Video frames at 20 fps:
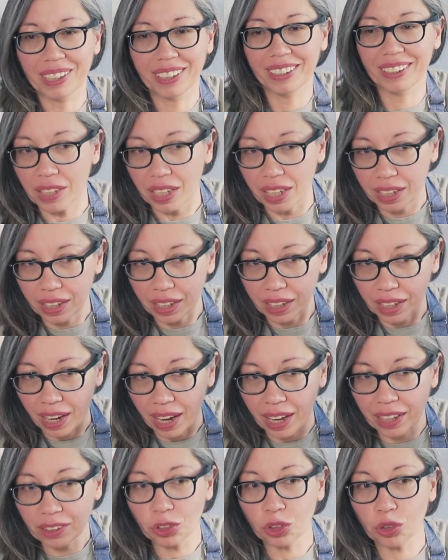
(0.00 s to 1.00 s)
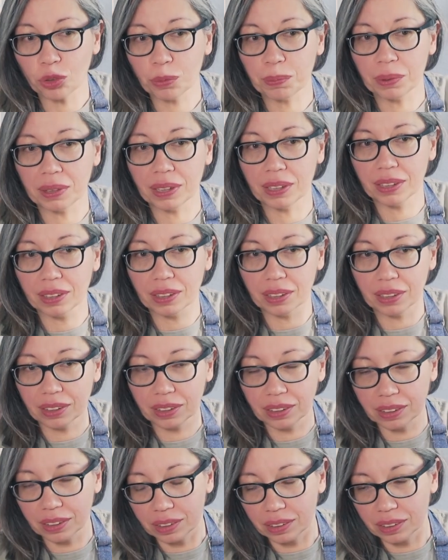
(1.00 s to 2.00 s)
There had to
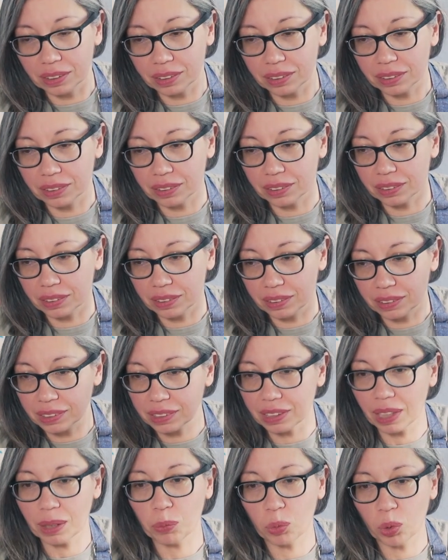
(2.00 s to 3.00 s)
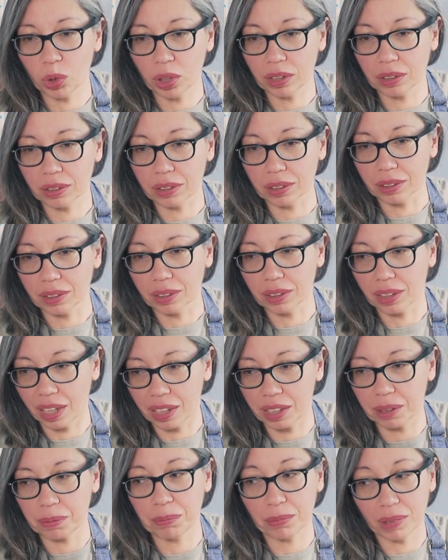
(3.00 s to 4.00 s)
be someone
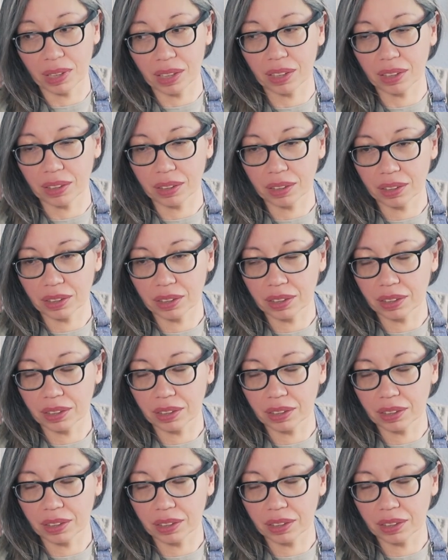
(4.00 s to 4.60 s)
like me,